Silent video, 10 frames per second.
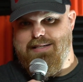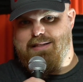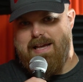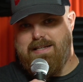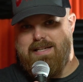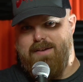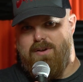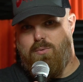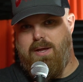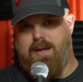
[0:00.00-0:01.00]
is it
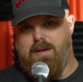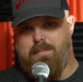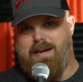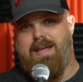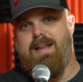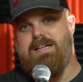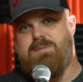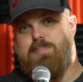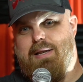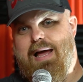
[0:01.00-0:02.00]
Thanksgiving week, but it
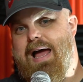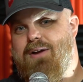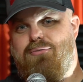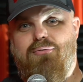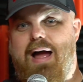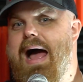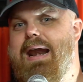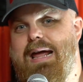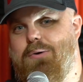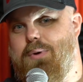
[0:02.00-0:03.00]
is Black
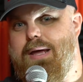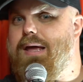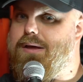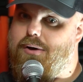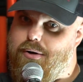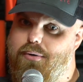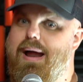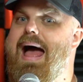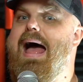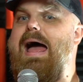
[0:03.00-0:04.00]
Friday week.
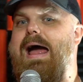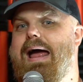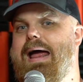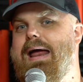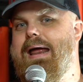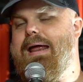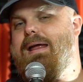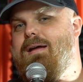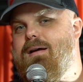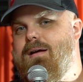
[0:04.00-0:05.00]

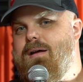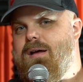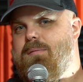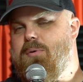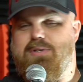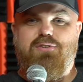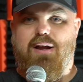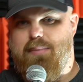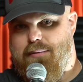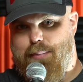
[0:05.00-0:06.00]
Hooray! But what's
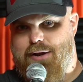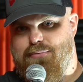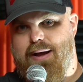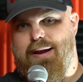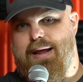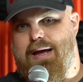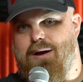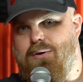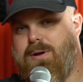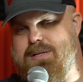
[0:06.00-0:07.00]
great about Black Friday
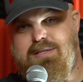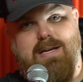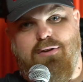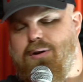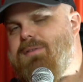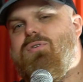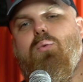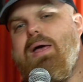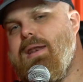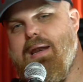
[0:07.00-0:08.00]
now is that you don't have
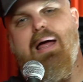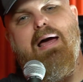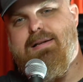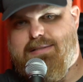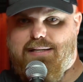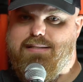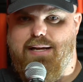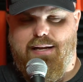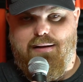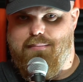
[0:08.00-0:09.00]
to wait in line at
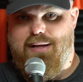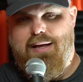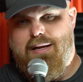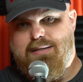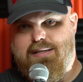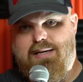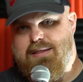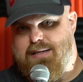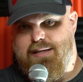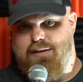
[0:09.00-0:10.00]
six A M to
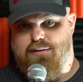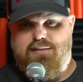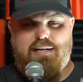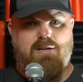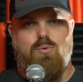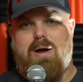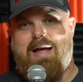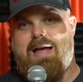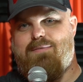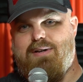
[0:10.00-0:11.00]
get the deals. And do
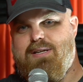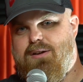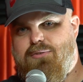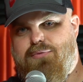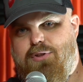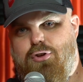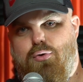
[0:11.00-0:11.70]
I have a deal for